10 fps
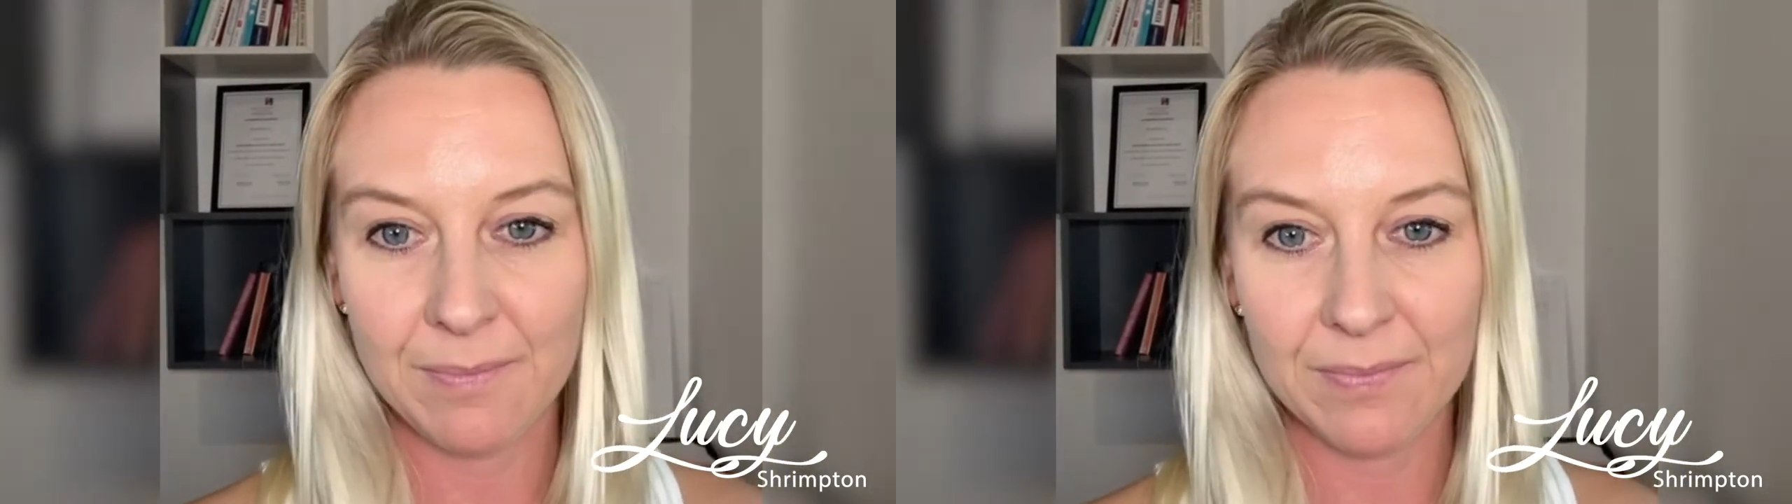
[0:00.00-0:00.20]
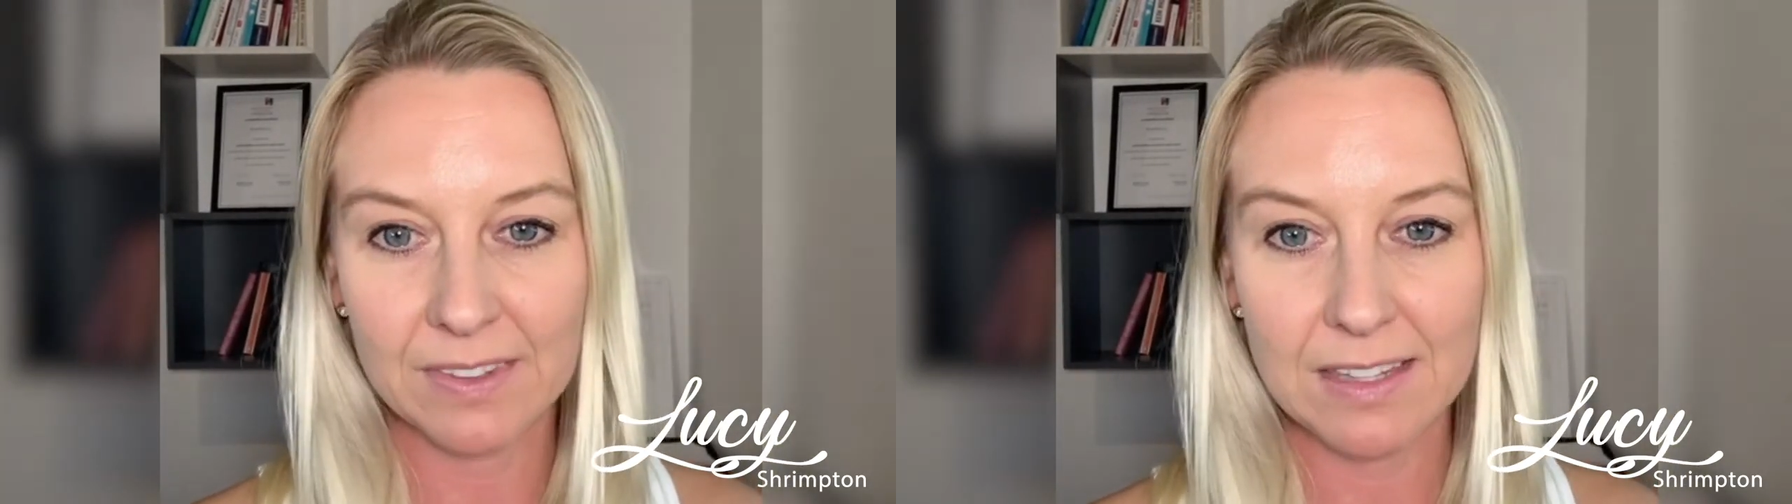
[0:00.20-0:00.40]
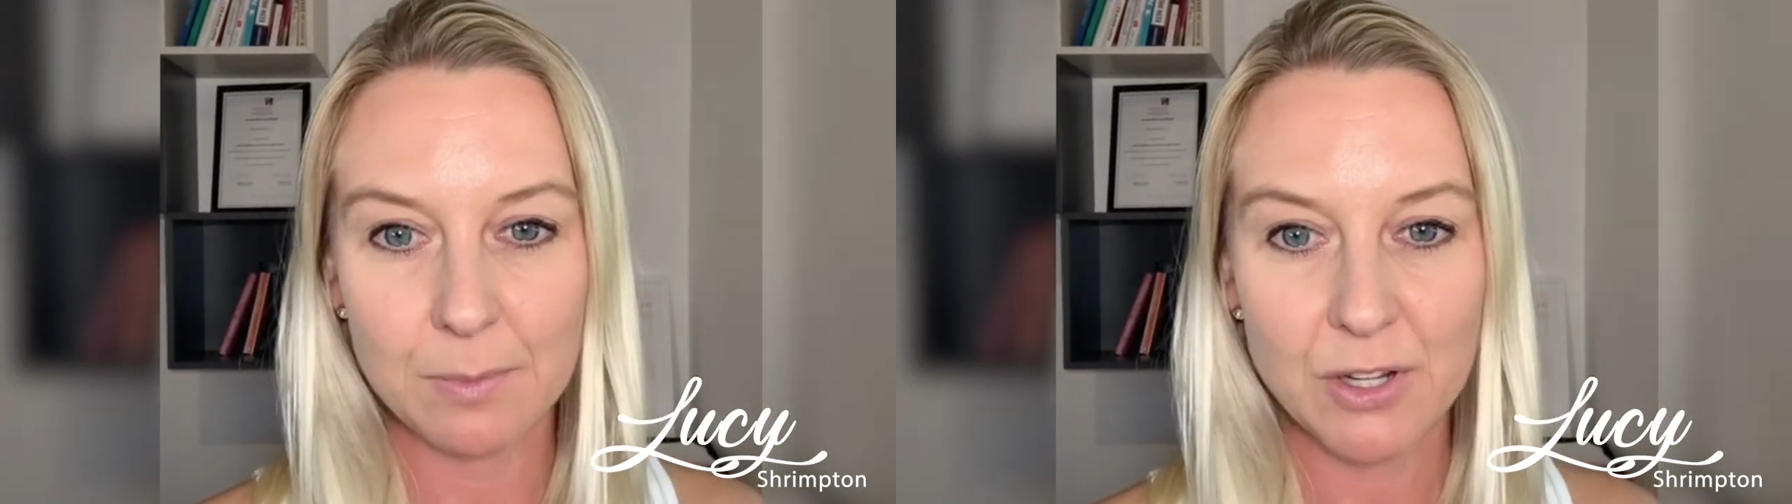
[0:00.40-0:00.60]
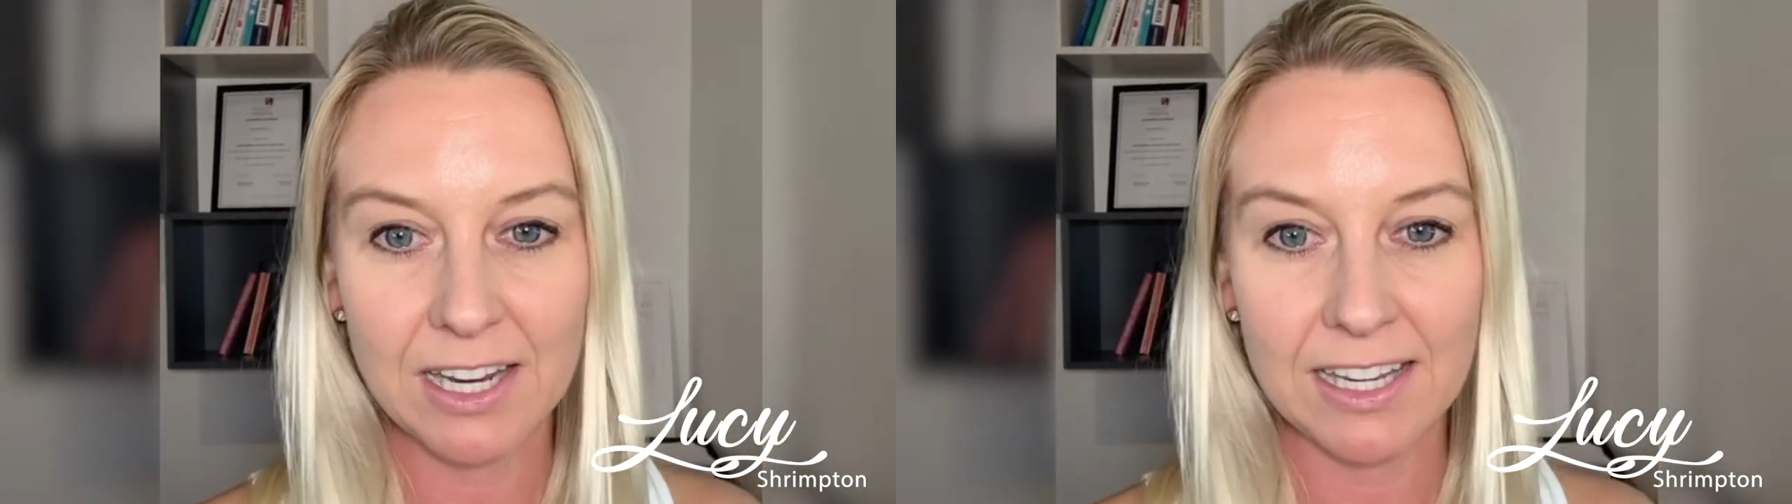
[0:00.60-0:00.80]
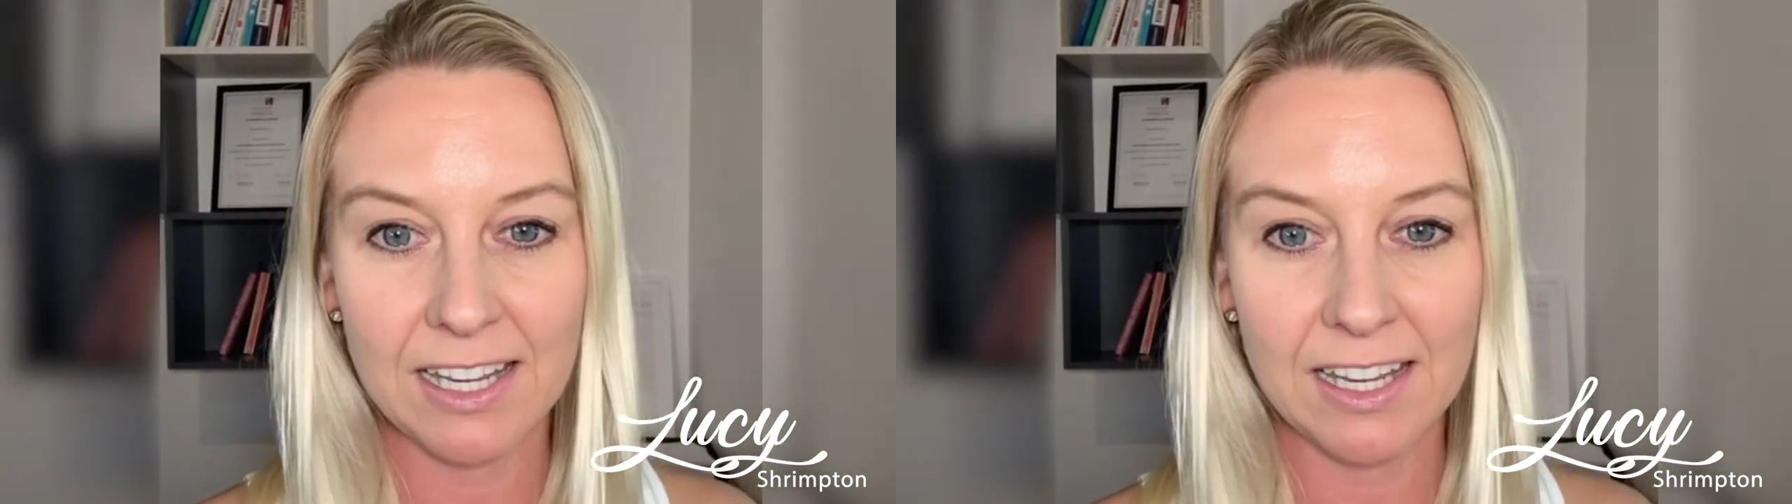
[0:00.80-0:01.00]
Sleep
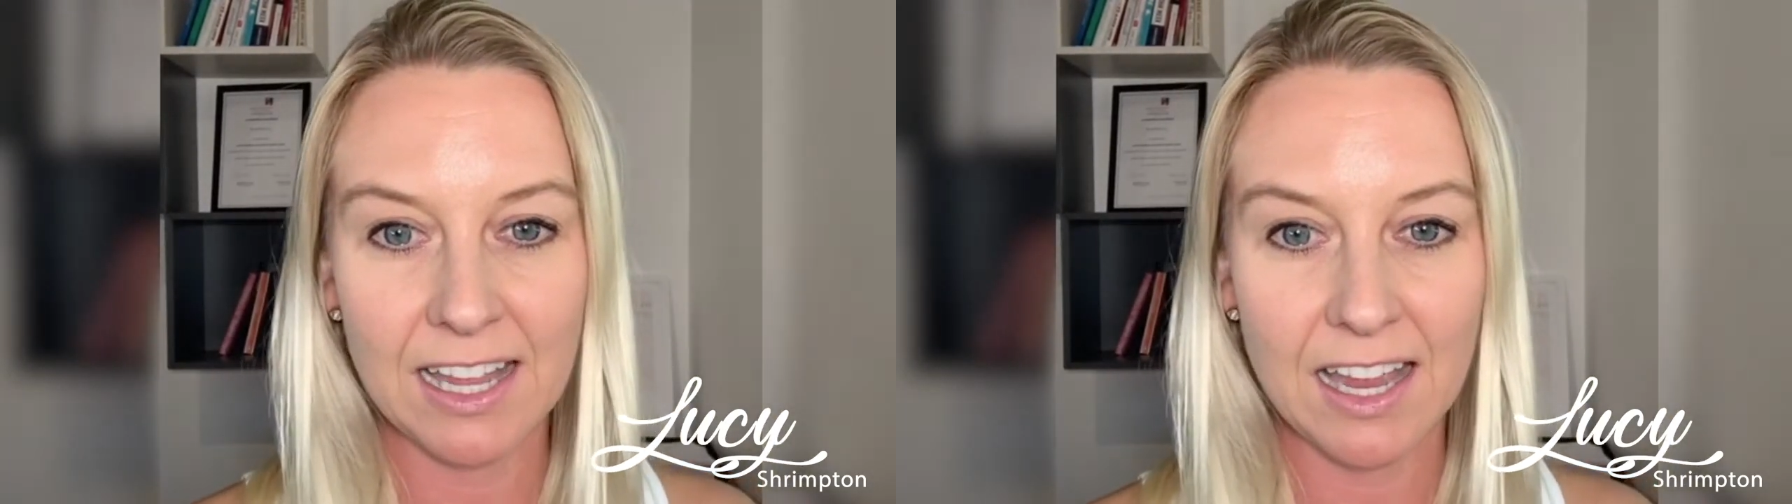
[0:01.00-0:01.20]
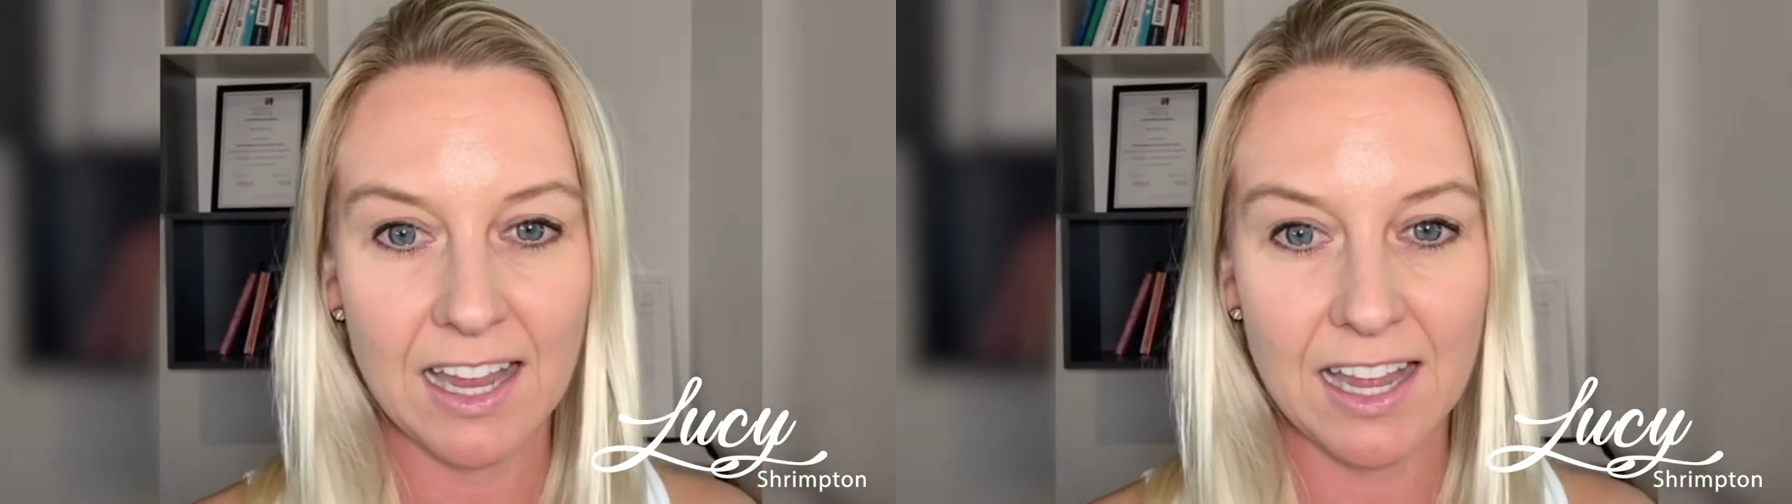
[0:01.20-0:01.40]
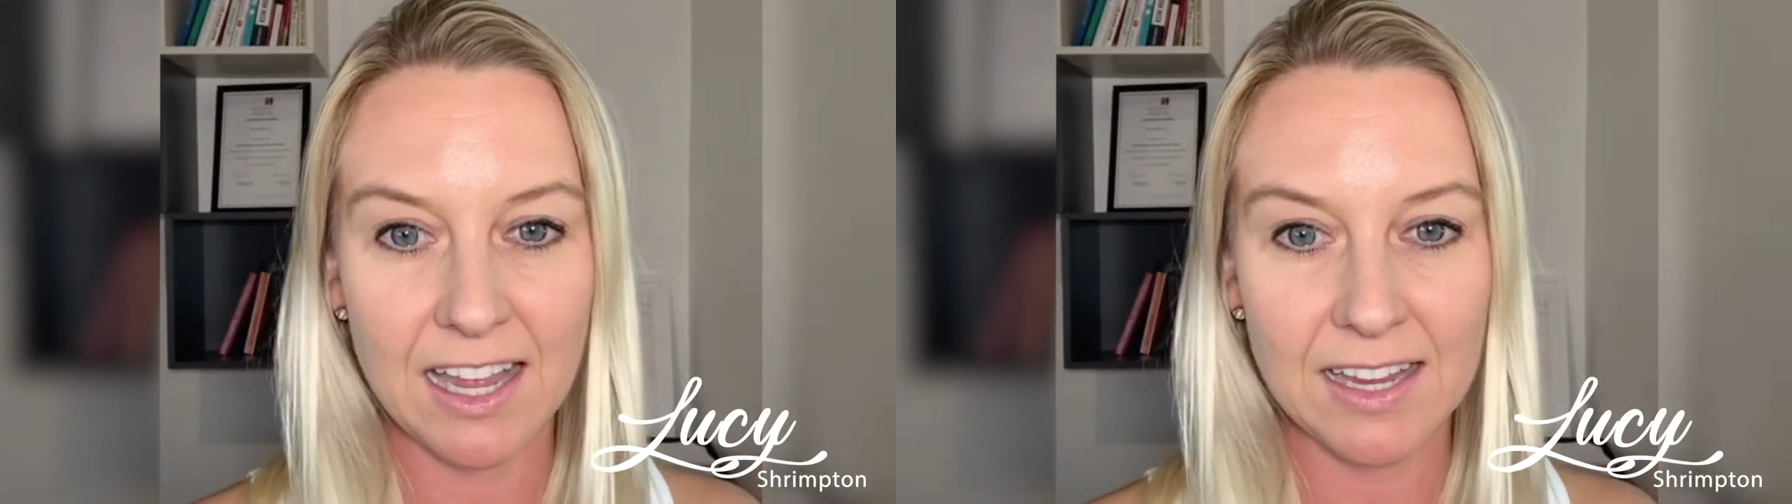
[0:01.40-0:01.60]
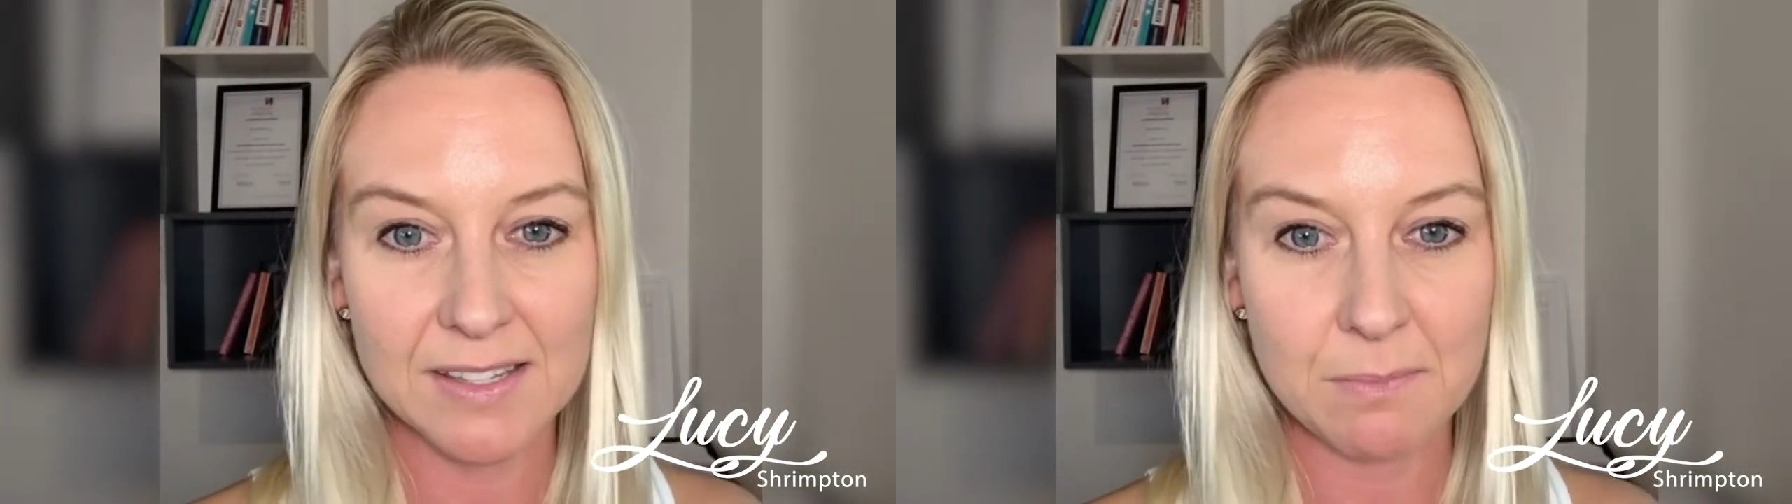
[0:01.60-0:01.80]
training has